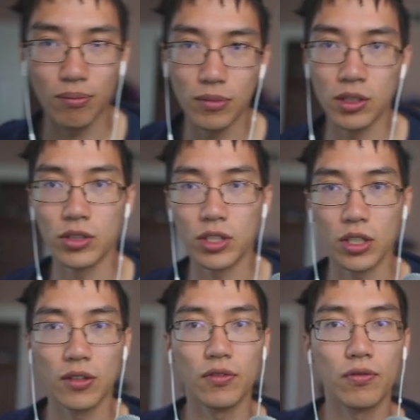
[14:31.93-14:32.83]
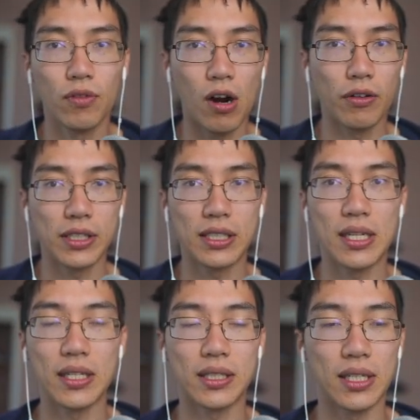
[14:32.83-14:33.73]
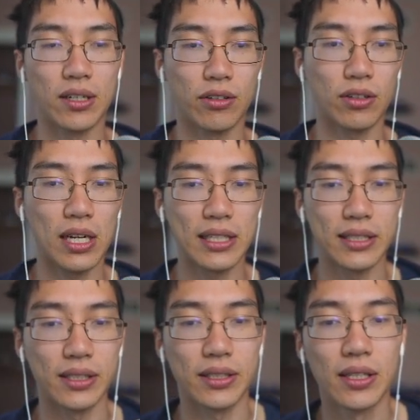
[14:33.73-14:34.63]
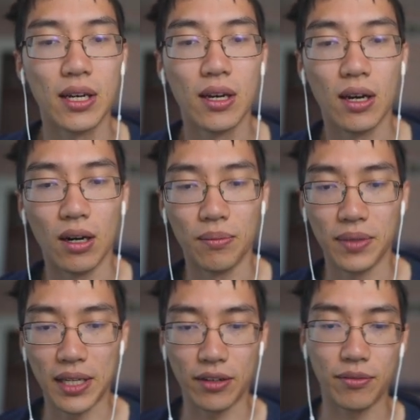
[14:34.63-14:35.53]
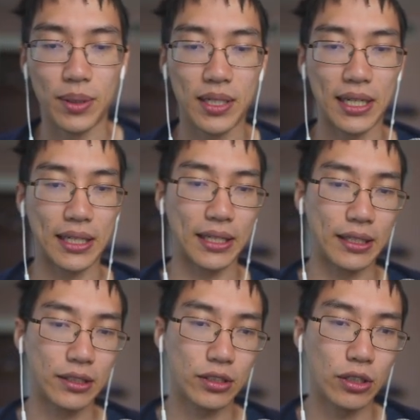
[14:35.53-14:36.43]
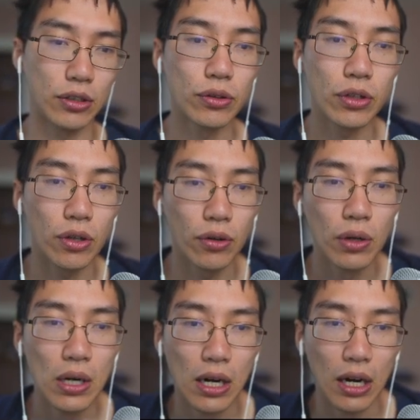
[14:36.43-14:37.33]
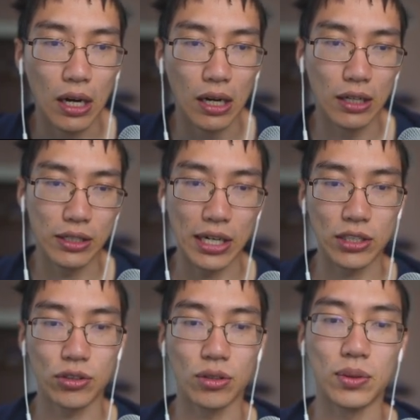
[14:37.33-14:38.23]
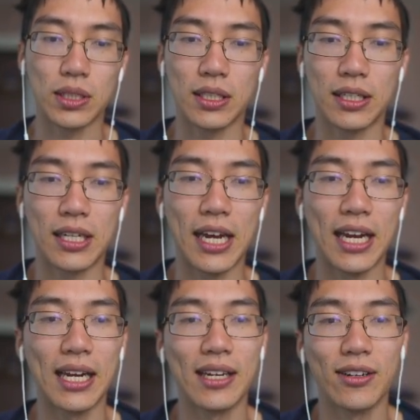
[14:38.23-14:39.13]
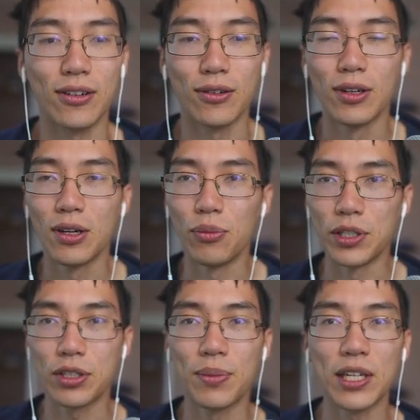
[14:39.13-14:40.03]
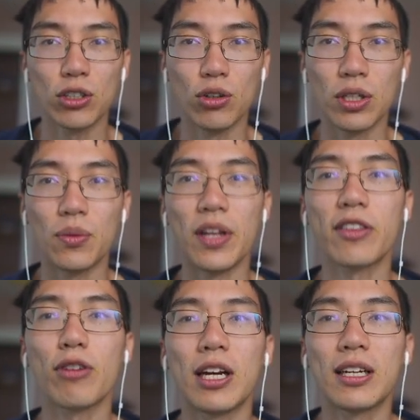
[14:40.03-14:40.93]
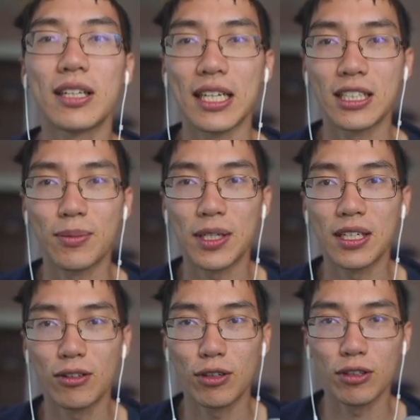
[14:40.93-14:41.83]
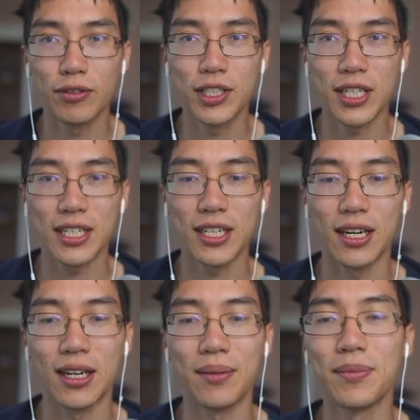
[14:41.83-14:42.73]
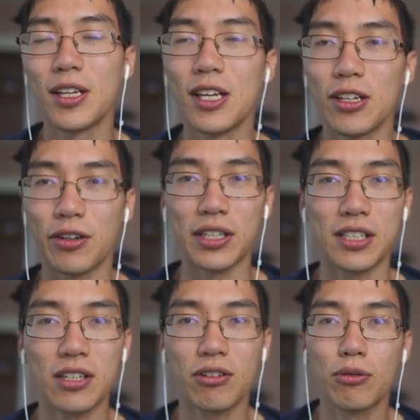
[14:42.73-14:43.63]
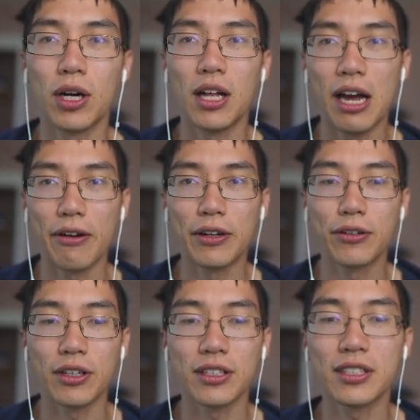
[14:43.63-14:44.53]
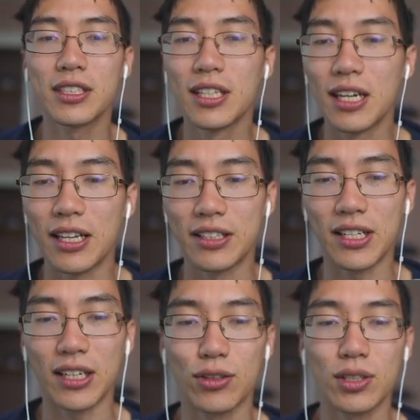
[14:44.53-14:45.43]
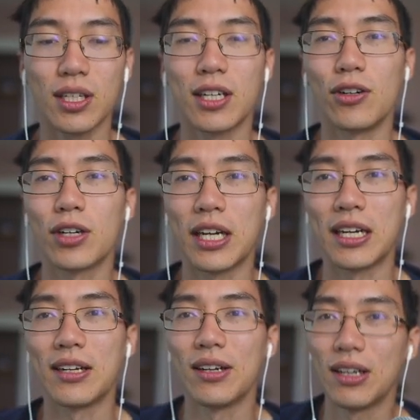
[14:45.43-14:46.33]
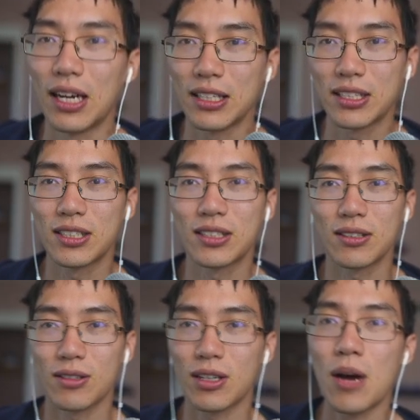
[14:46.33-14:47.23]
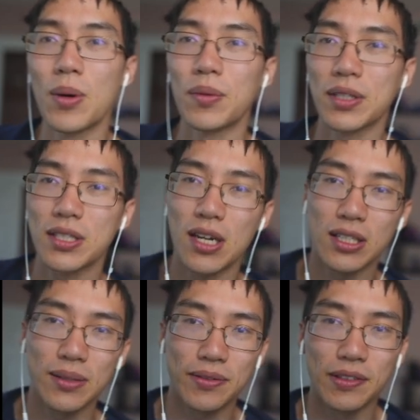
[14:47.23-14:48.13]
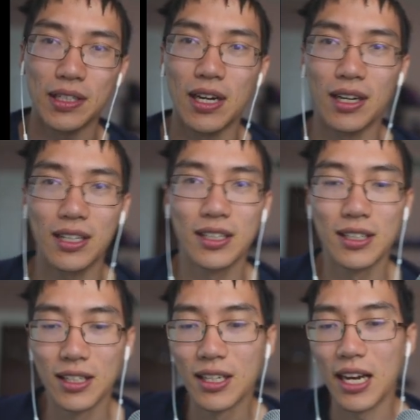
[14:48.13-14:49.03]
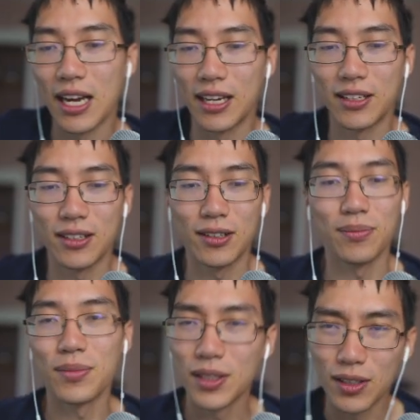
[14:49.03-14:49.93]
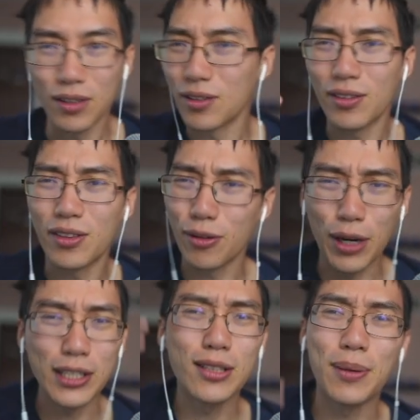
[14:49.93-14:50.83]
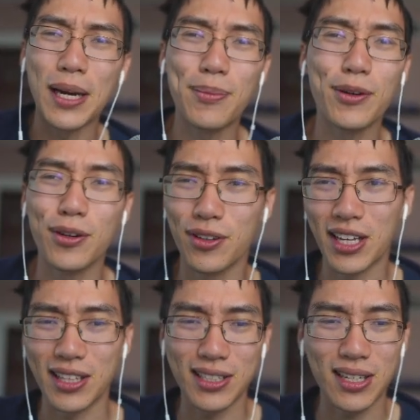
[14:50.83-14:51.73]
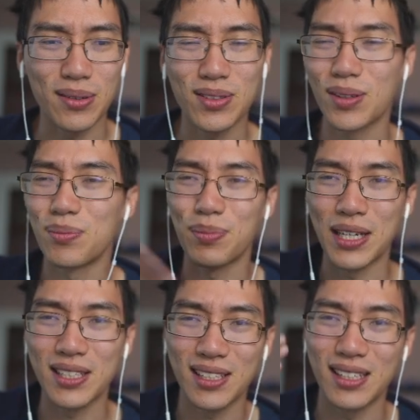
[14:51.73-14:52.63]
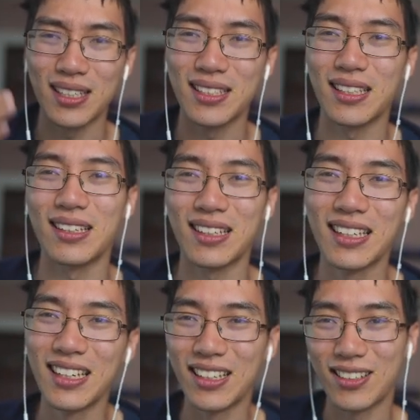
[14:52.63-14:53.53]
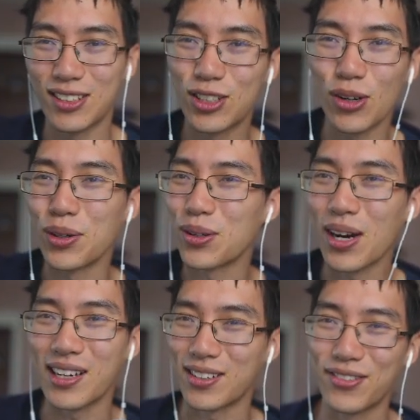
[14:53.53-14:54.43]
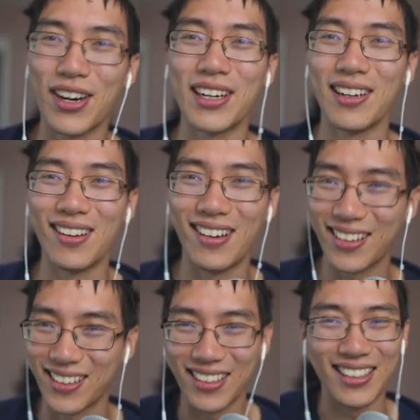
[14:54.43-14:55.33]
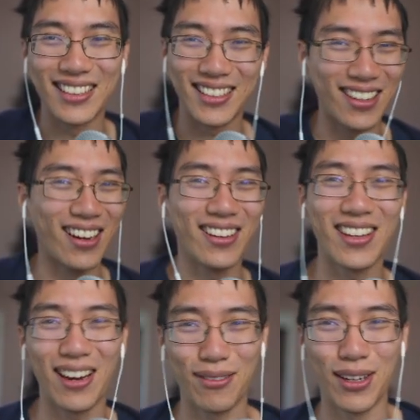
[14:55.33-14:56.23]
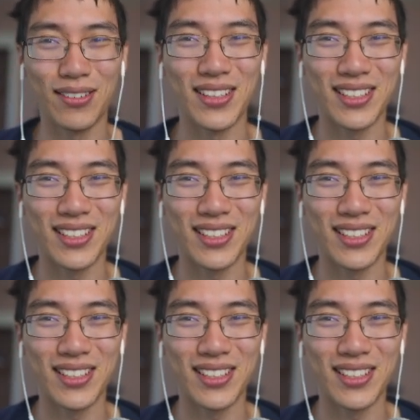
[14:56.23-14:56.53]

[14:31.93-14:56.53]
you should have already seen this in other classes that you've been taking. So, Dijkstra was like, hey, we should make sure only one thread gets to be in a critical region at a time. You ask Dijkstra, well, how do I do this? And Dijkstra's like, okay, let's come up with this concept of a lock. And the rest of the paper that this comes from basically is showing you how to define a lock. It's not that relevant